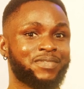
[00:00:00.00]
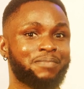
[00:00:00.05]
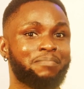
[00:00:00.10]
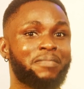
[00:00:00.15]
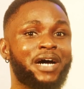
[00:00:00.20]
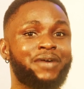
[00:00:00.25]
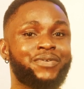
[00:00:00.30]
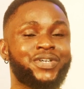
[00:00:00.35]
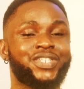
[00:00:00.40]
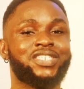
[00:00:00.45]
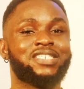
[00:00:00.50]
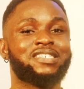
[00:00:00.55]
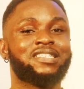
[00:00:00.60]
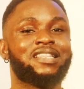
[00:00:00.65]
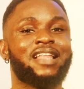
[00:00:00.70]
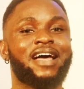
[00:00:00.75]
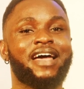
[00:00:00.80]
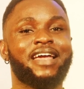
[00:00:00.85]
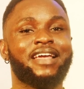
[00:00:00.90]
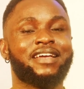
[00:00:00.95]
Marriage is
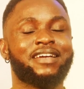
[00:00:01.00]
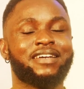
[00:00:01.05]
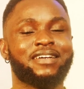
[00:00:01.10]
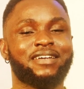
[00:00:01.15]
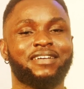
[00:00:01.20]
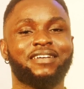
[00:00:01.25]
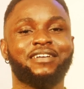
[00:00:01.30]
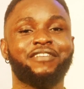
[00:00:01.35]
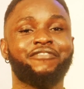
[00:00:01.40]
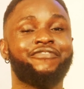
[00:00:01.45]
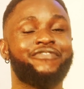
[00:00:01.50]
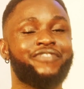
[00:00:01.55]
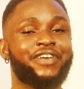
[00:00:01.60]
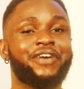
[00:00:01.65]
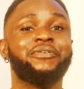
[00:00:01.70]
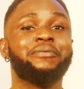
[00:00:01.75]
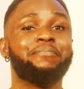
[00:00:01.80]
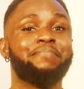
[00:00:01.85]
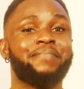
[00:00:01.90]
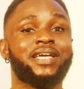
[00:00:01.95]
like a
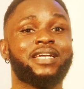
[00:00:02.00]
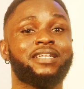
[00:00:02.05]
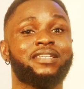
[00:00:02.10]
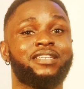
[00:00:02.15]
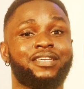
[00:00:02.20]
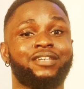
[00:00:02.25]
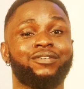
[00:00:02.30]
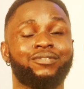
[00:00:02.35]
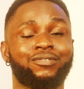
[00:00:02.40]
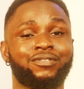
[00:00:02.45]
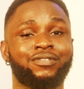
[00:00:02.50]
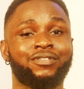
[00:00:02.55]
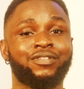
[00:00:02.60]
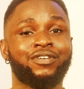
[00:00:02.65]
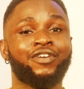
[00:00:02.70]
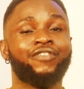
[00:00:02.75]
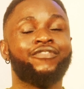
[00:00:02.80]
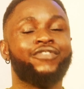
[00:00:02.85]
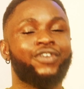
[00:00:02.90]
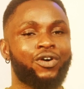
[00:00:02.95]
very big deal
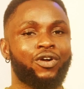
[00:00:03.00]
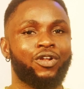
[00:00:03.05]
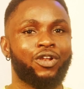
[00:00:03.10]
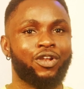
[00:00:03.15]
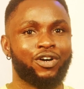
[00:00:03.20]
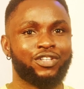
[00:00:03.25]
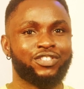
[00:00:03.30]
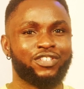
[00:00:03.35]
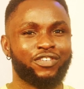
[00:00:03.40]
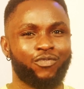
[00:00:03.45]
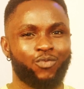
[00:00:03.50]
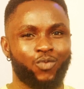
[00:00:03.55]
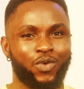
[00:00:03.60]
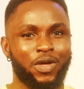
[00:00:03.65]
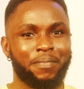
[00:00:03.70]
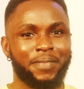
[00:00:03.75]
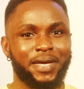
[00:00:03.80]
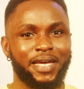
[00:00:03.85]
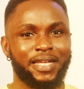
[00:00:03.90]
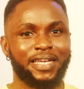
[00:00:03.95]
for a lot of
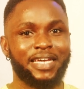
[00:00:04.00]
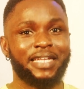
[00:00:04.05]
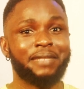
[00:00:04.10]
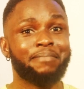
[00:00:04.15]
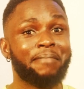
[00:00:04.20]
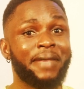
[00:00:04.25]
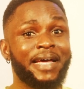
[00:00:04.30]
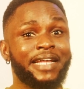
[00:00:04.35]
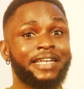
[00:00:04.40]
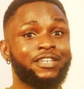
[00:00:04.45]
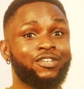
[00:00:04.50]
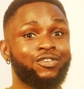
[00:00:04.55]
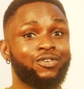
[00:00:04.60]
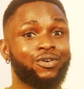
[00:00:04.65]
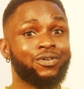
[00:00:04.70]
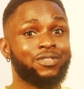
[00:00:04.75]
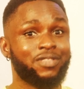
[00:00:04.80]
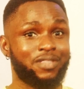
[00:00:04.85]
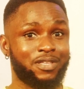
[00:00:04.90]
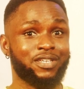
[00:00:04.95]
women, and men
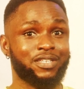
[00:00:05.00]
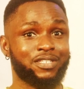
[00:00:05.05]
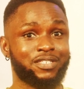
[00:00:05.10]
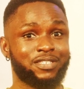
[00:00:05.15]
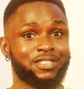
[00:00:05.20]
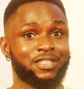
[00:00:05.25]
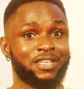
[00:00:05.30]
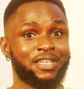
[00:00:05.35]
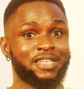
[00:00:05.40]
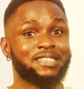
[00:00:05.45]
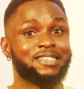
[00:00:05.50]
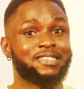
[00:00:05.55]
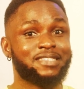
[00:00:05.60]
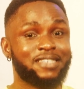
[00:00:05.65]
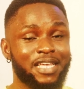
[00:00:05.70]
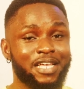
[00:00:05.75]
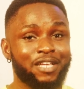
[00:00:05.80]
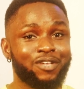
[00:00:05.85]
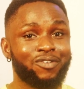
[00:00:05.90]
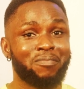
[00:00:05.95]
know this.
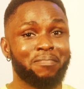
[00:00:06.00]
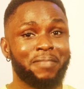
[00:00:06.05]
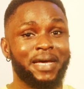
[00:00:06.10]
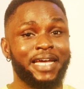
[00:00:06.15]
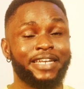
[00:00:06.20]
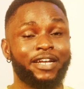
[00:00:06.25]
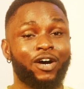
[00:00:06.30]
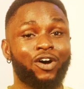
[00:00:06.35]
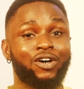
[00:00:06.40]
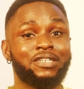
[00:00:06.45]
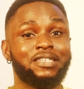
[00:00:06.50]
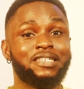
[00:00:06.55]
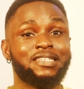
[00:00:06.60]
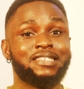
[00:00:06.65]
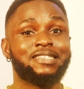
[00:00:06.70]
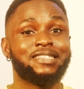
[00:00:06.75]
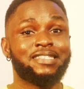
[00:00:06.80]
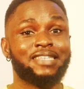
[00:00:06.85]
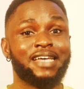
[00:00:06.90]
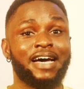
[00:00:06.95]
Single men
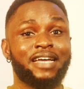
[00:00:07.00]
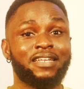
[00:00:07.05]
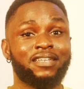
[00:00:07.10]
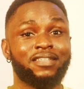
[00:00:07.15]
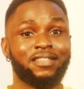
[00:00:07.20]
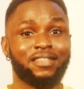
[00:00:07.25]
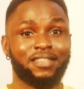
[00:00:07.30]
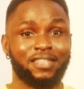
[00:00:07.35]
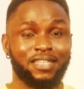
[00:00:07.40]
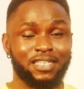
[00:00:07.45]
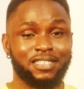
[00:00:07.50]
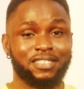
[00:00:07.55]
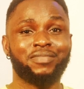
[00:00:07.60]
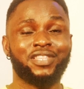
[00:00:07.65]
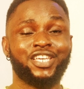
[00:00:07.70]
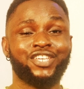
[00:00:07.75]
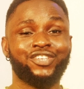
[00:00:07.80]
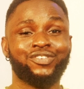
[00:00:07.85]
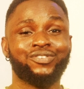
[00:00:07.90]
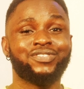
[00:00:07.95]
understand this.
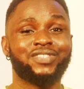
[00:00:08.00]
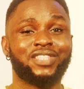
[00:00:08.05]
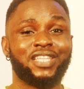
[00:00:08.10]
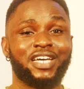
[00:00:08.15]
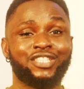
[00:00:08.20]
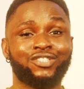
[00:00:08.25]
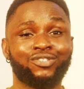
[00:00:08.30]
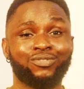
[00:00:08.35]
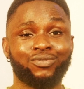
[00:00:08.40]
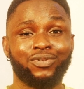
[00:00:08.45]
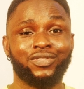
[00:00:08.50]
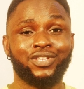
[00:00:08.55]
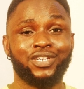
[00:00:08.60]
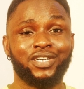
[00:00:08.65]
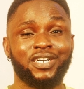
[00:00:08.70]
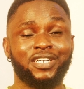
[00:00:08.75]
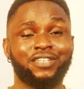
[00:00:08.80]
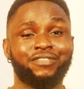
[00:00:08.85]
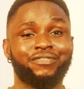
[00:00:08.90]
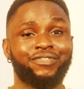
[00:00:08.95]
They use that to
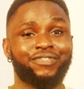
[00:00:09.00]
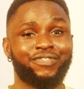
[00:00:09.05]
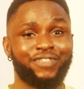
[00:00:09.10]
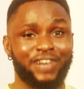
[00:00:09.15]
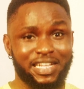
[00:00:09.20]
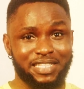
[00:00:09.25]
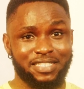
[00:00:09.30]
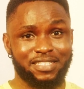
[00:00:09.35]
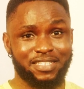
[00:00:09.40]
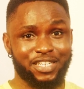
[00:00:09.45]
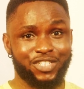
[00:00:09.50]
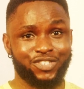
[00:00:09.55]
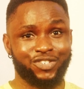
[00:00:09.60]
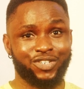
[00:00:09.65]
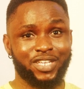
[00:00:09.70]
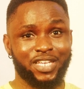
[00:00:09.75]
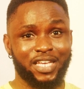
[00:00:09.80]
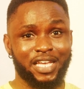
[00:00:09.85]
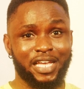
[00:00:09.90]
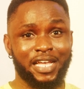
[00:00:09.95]
their advantage.
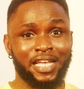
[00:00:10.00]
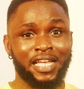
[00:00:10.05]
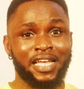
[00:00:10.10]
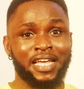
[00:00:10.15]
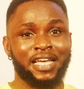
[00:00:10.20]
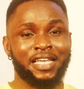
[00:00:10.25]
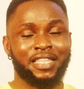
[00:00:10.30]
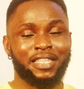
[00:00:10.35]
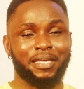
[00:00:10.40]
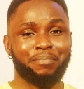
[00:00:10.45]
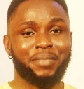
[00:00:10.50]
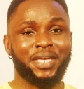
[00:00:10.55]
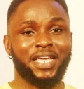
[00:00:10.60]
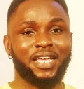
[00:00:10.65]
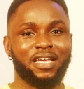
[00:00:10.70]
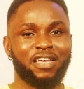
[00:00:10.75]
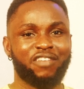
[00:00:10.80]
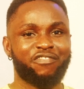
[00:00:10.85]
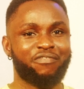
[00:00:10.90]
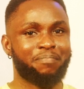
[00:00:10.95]
Okay, they
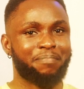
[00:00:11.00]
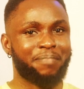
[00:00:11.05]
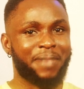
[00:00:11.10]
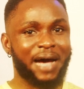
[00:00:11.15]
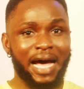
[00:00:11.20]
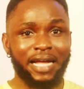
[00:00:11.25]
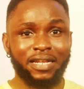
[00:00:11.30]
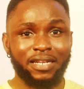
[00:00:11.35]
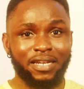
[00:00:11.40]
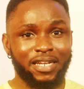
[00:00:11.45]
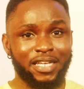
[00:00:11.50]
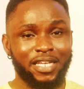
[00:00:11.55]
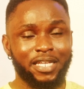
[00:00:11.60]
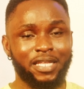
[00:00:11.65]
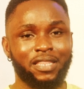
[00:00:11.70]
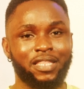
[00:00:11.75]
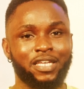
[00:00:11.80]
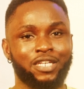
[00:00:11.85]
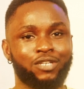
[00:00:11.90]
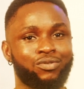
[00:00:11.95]
behave badly,
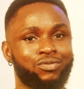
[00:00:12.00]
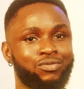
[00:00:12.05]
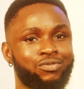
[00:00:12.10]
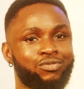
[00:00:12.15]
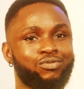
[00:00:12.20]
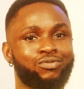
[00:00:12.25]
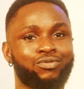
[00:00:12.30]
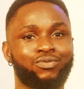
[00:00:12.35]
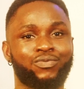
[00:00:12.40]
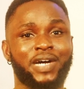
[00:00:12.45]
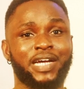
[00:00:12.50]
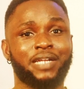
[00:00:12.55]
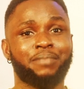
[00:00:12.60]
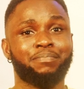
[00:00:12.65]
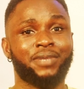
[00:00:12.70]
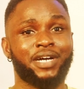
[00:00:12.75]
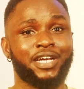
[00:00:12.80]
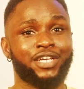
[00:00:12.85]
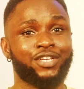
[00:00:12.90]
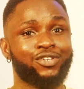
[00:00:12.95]
they don't do right
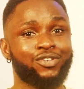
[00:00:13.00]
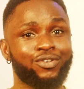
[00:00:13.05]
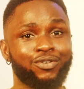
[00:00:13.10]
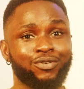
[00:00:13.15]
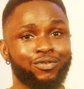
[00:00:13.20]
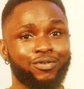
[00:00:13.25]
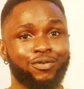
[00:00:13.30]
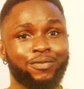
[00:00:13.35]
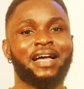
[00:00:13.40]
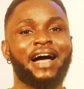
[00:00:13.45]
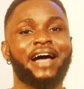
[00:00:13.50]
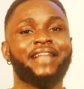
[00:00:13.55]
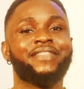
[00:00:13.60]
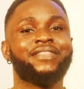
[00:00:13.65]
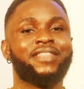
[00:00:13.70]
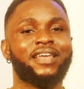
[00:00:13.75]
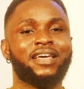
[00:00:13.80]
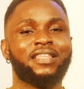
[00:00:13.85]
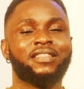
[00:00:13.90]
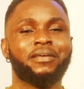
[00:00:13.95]
by you,
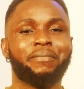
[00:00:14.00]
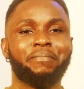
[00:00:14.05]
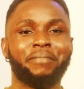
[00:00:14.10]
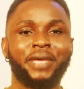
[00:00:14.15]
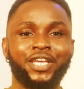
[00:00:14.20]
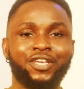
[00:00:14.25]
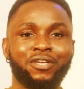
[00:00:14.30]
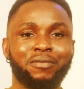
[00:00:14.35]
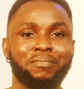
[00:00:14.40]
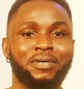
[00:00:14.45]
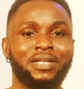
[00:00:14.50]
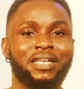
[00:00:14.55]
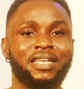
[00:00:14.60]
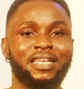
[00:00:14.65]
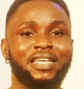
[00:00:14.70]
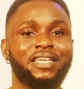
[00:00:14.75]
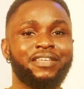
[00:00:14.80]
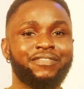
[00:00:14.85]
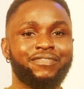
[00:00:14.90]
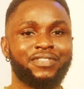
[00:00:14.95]
and then they make you
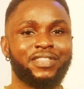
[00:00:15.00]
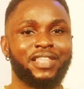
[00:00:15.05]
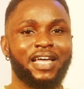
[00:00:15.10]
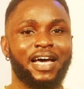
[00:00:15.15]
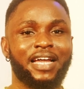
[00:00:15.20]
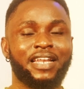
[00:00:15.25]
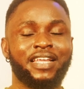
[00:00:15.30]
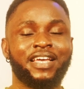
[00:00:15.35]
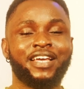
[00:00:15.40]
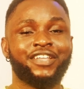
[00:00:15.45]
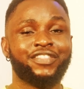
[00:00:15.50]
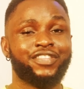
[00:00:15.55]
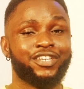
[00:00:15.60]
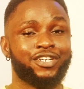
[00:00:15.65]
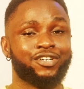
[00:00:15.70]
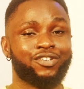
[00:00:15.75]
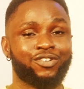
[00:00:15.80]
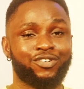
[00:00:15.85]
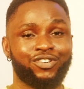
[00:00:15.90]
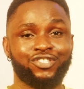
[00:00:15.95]
believe that they
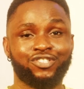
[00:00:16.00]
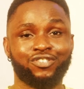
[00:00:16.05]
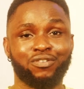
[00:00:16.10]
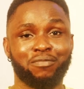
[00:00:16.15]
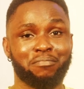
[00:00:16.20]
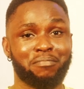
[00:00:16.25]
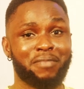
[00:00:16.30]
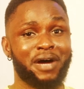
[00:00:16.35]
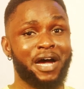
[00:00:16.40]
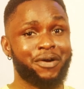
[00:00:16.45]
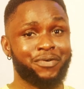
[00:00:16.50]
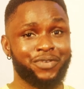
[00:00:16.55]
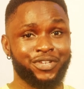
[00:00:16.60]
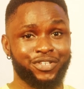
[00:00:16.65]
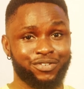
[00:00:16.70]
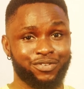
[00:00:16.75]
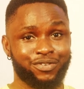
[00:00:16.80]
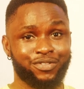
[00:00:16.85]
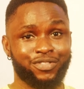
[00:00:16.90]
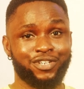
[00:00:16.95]
are going to marry
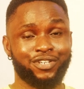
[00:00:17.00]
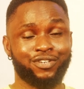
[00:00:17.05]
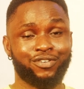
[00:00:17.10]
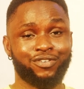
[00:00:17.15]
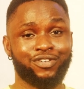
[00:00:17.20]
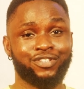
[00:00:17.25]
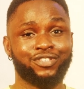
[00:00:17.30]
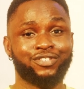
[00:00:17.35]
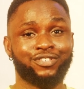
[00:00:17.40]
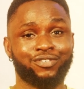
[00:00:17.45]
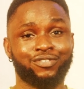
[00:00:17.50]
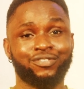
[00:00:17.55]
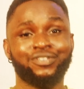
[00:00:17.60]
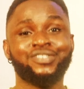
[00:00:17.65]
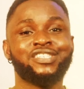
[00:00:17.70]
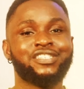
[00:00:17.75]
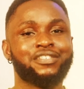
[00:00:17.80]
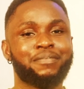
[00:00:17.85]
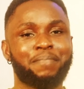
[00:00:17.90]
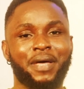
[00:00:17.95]
you, they're going to
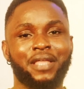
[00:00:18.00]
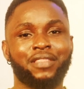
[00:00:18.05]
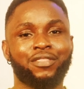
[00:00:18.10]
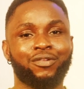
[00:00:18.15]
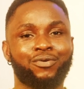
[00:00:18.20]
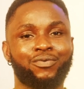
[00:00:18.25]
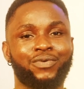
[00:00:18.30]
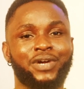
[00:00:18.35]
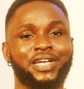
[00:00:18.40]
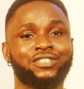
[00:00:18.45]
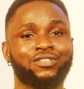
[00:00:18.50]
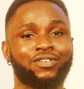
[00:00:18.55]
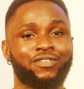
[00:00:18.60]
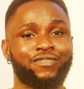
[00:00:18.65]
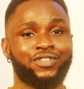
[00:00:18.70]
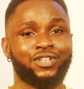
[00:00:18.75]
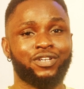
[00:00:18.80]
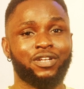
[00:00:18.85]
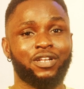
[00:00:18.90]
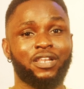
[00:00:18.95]
spend the rest
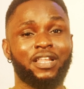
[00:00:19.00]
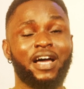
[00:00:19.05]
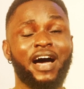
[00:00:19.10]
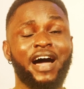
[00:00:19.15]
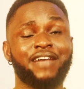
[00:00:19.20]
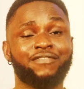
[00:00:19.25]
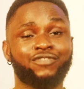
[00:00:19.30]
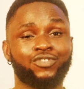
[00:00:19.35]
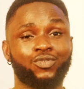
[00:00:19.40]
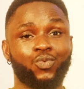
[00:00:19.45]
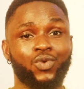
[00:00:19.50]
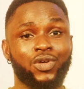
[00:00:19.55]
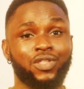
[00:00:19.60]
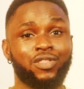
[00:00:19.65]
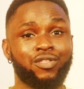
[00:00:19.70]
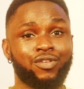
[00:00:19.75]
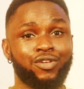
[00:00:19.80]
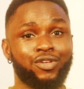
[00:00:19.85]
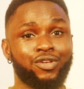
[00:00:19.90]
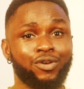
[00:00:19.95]
of their lives
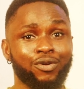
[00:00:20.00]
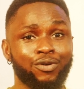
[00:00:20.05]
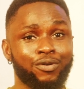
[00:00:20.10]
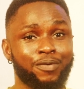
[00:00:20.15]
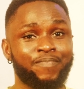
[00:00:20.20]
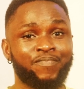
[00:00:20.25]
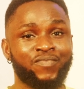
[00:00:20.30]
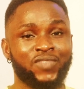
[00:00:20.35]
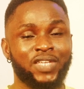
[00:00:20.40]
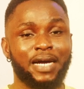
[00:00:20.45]
with you.